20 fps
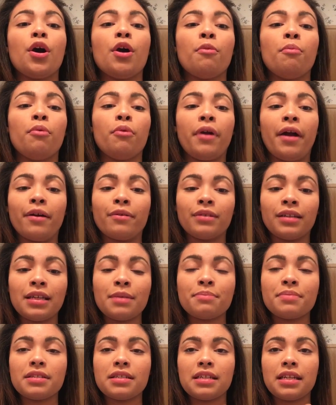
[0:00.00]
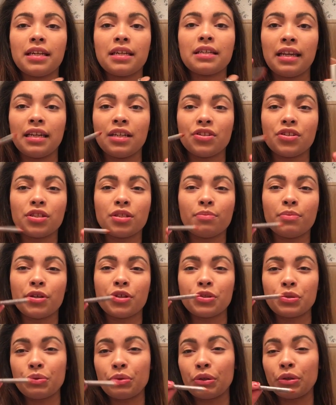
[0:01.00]
a brown lipstick, and it just
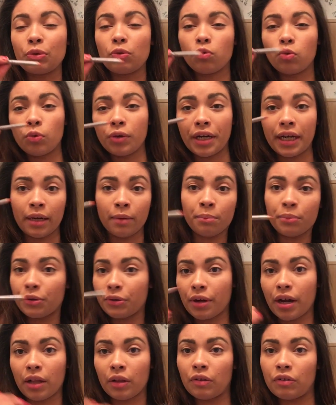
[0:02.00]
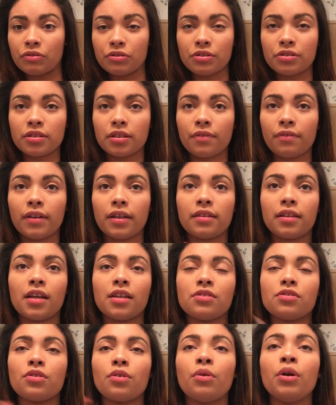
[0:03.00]
makes really cool amber colors or stuff like
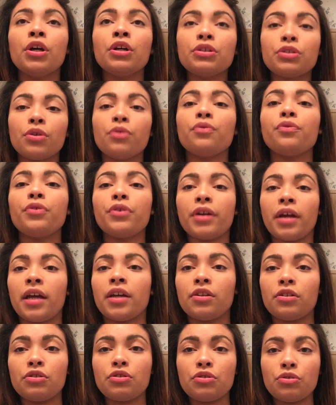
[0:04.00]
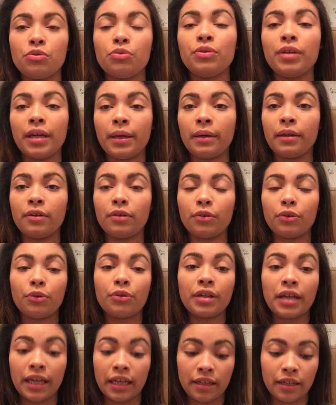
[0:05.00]
that. So don't forget to get
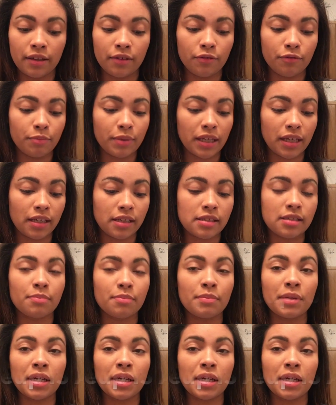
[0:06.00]
creative, because